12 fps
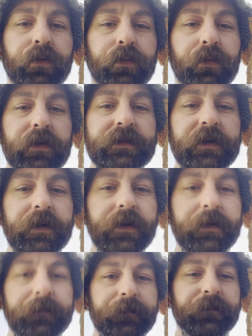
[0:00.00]
What's
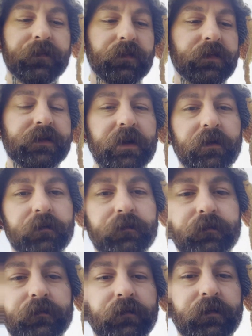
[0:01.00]
up? So,
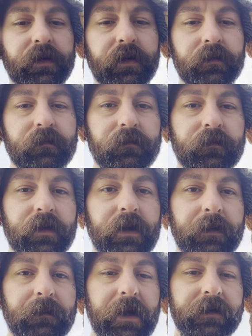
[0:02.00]

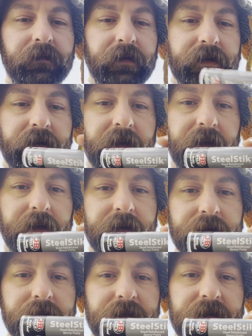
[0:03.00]
getting back to work today
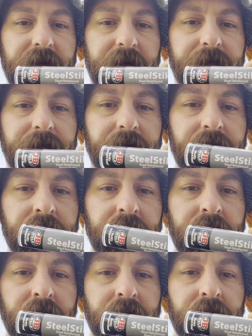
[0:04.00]
on some stuff.
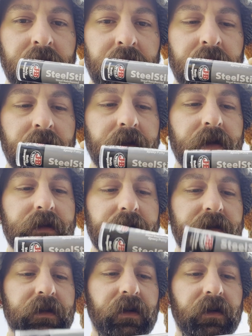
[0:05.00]
This
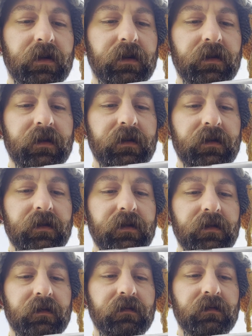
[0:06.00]
is called
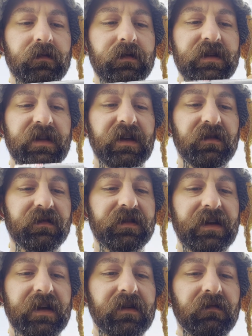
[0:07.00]
steel
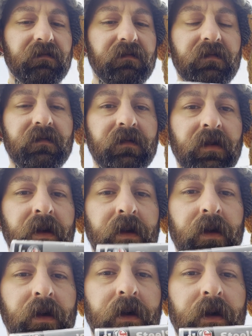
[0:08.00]
stick.
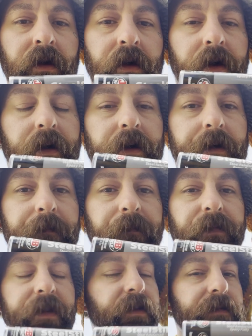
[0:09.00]

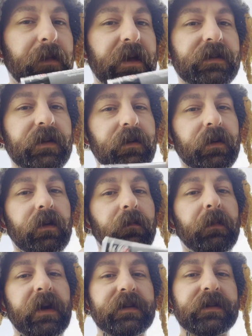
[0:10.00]
This basically
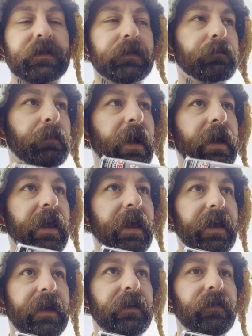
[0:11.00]
mix by
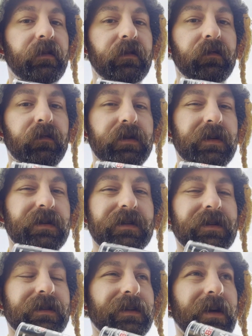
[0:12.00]
hand, which is
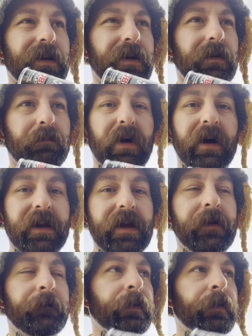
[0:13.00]
just like a putty.